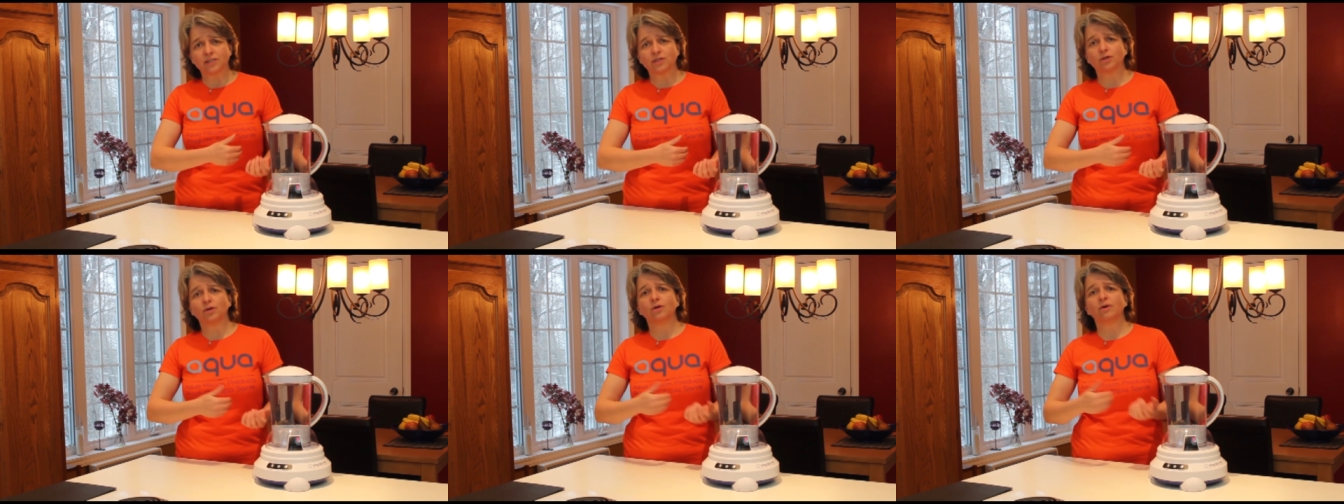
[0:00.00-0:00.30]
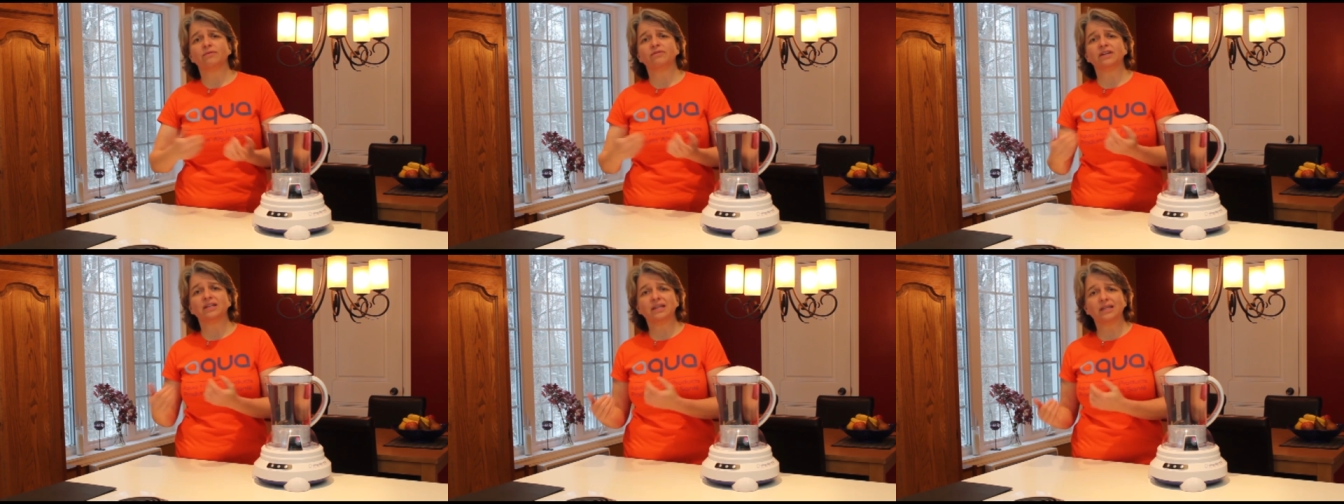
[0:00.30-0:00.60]
so
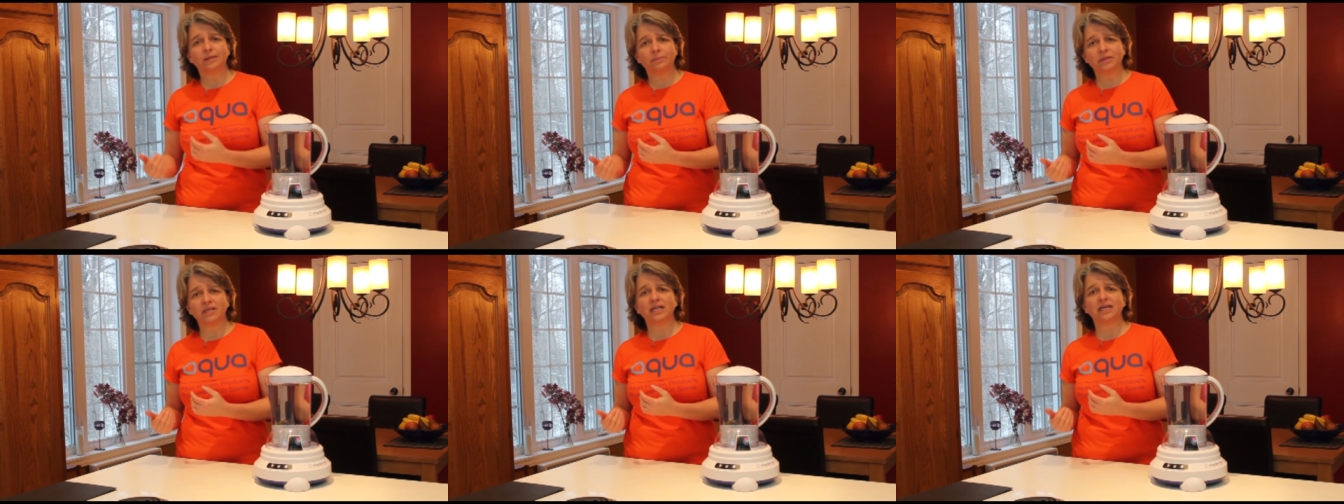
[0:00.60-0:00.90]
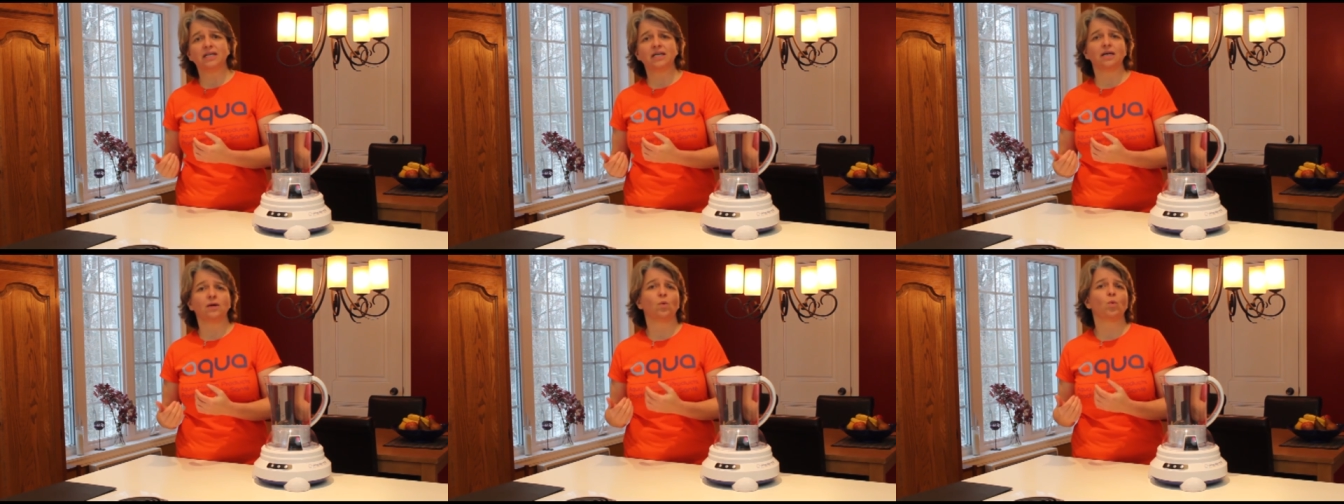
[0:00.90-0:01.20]
of
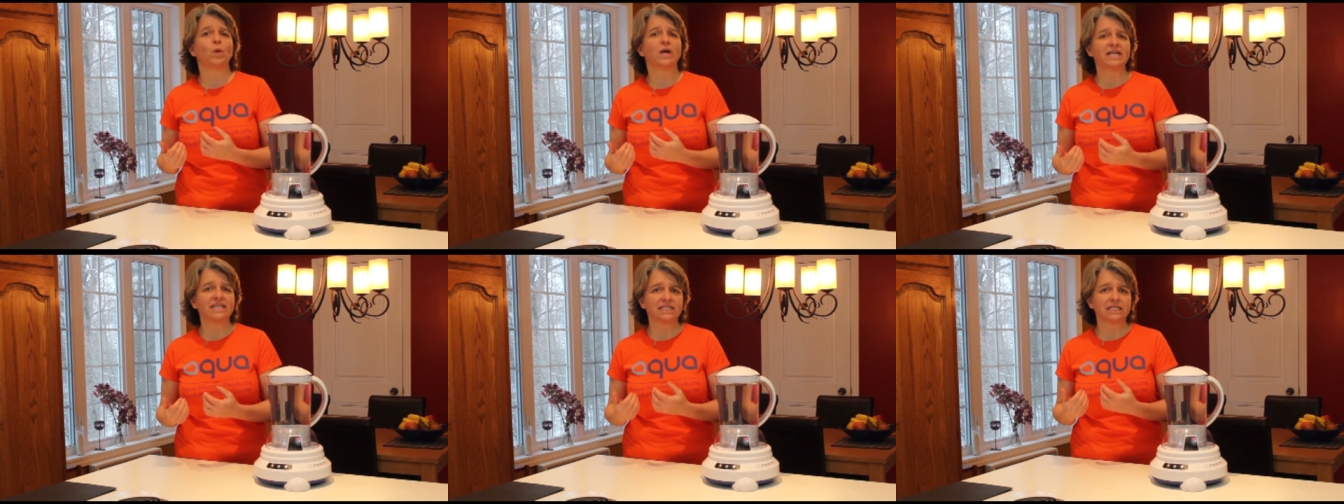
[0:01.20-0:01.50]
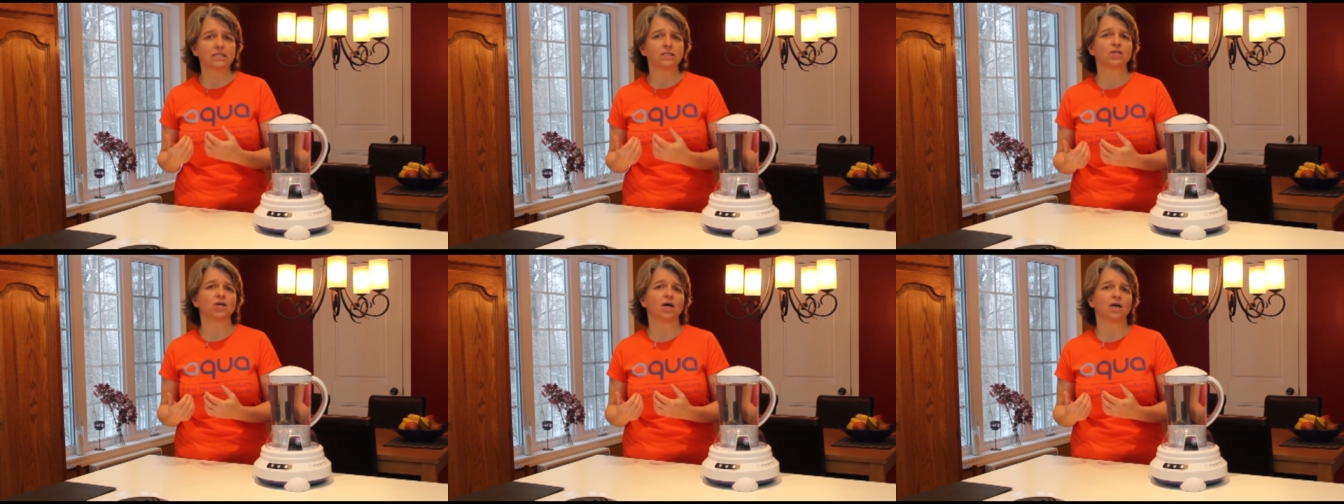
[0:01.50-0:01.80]
eliminating waste
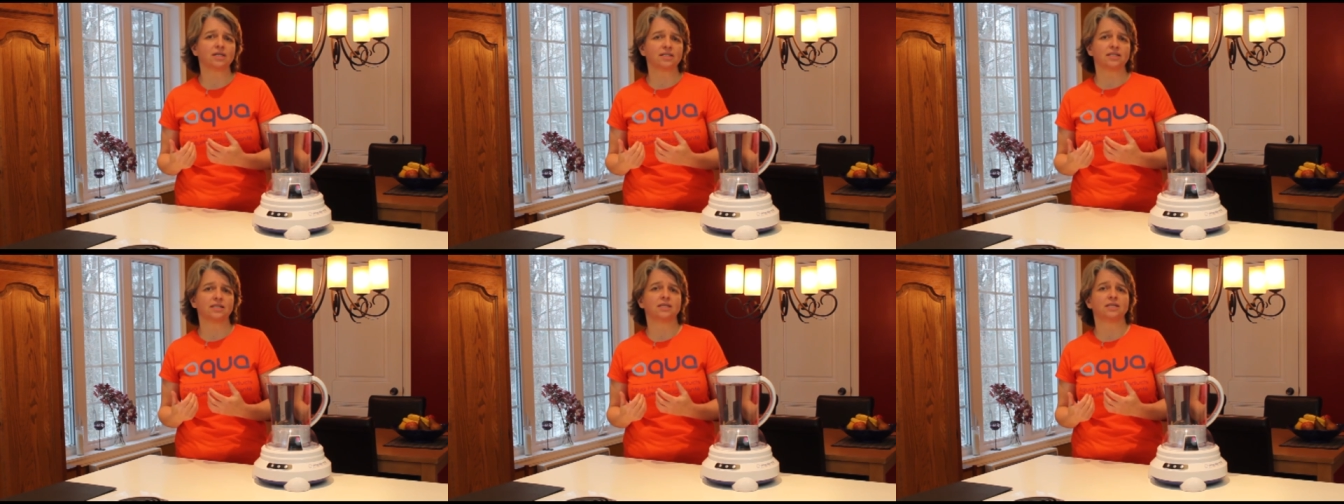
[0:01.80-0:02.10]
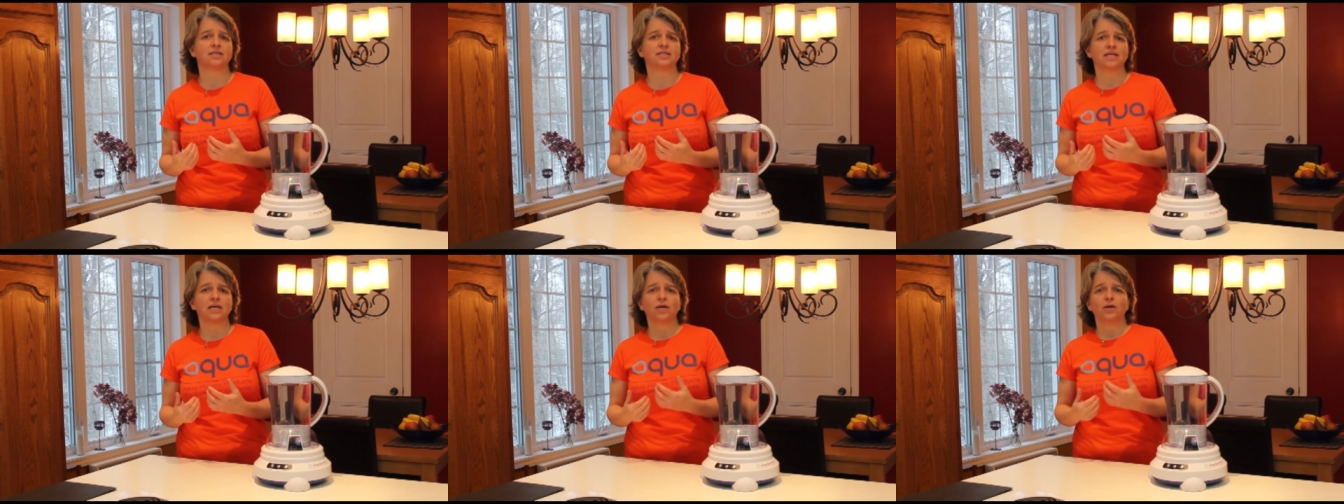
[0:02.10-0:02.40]
and
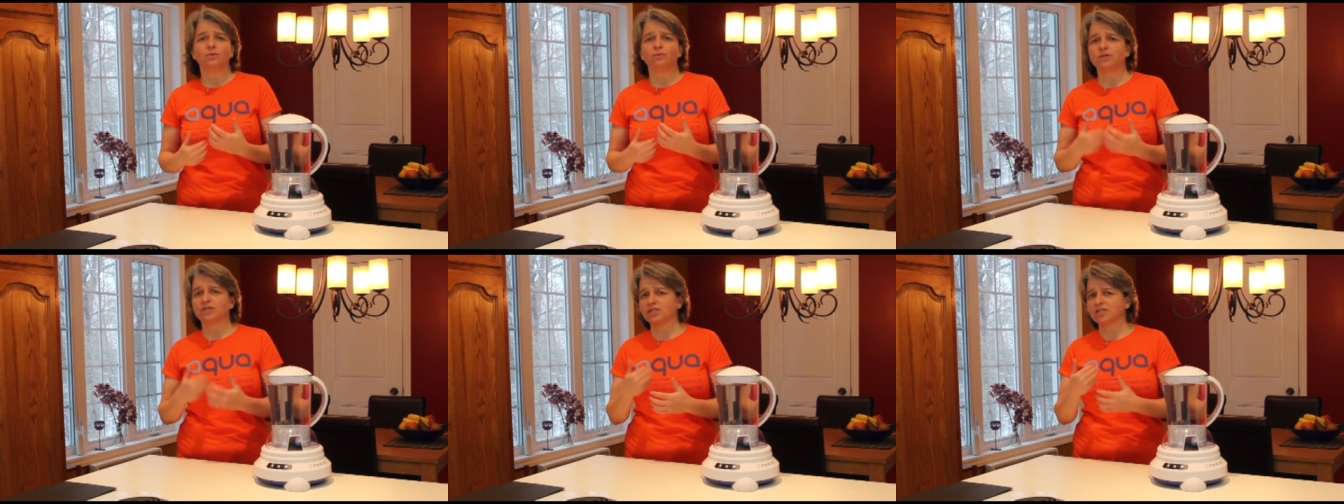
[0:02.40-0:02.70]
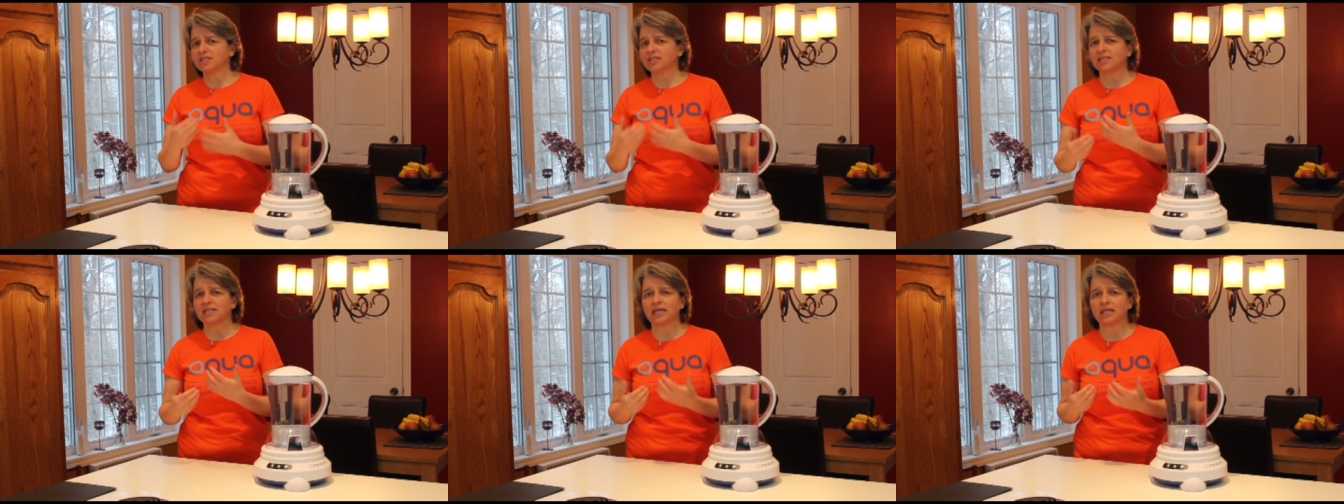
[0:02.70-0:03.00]
toxins, which
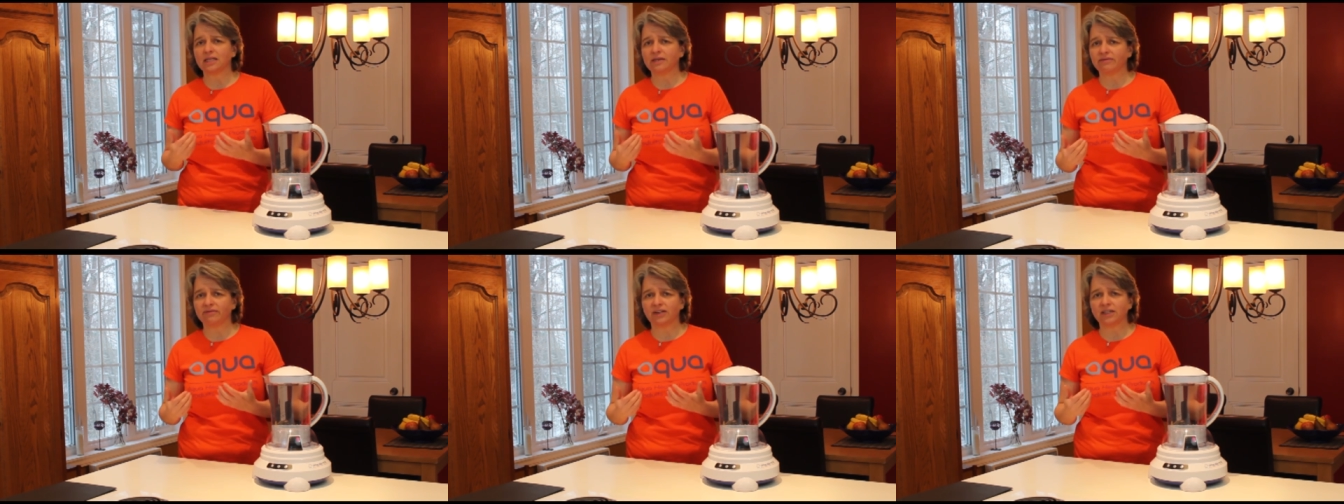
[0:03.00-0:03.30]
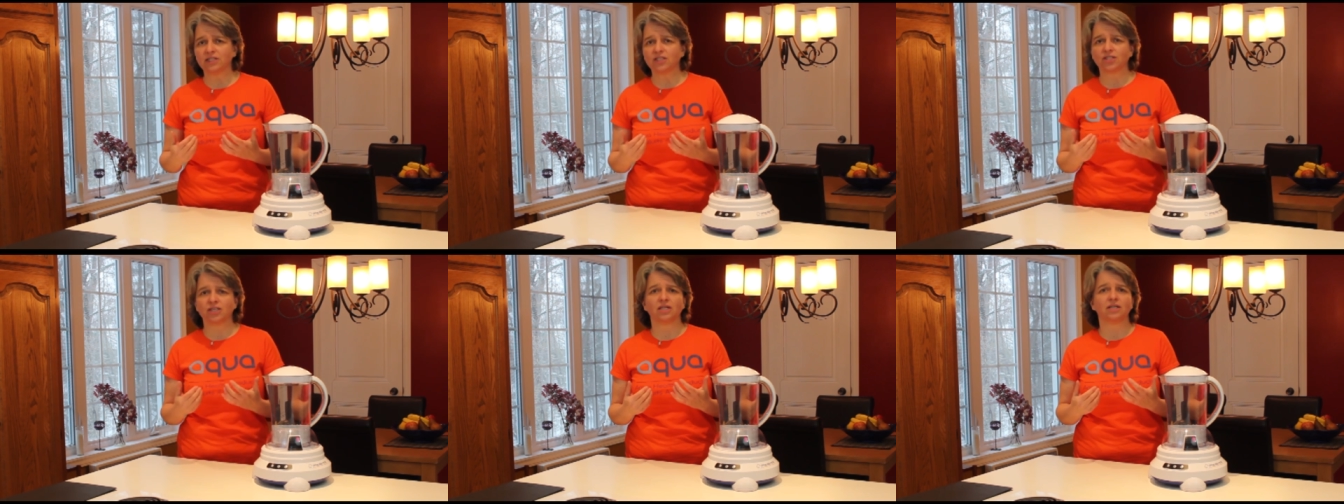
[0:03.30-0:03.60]
is a daily
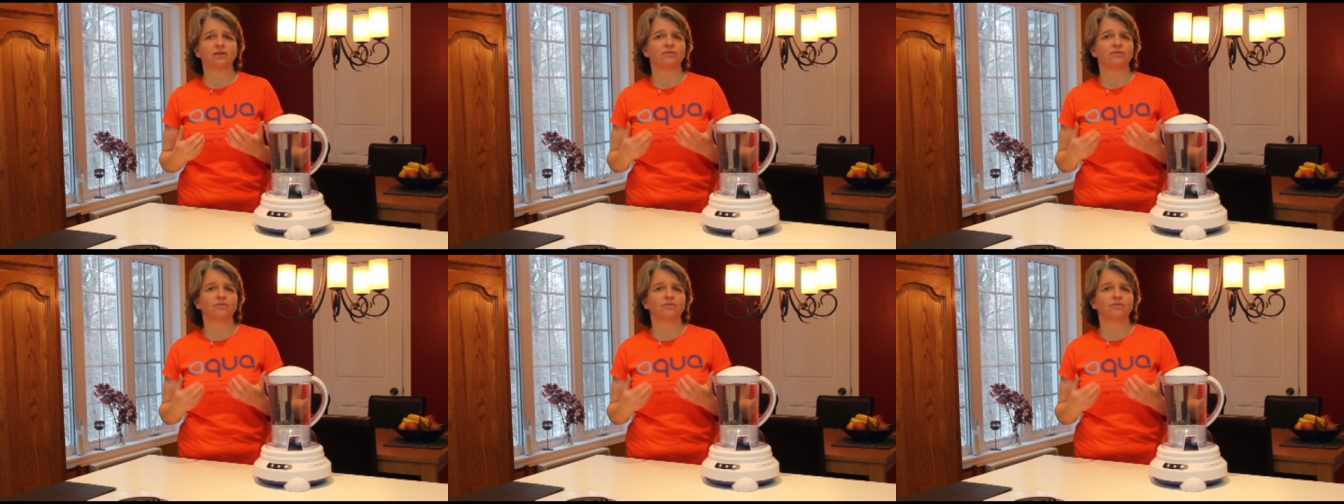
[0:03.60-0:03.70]
function.